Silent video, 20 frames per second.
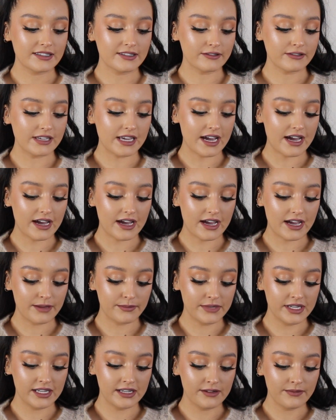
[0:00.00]
So yeah,
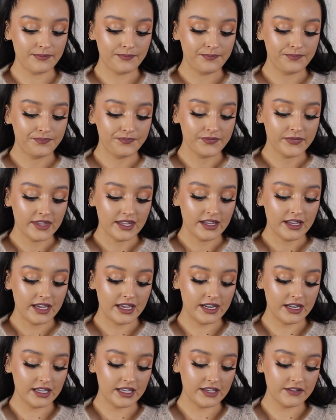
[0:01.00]
I mean,
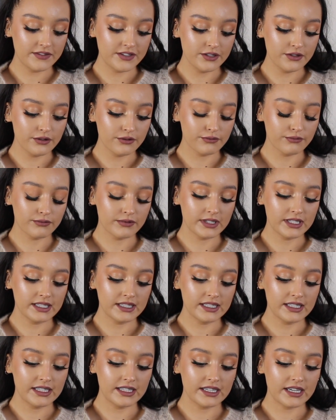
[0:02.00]
and it gives you a
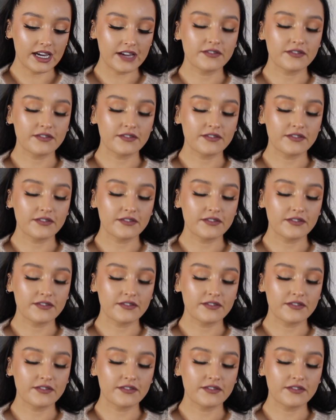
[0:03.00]
really,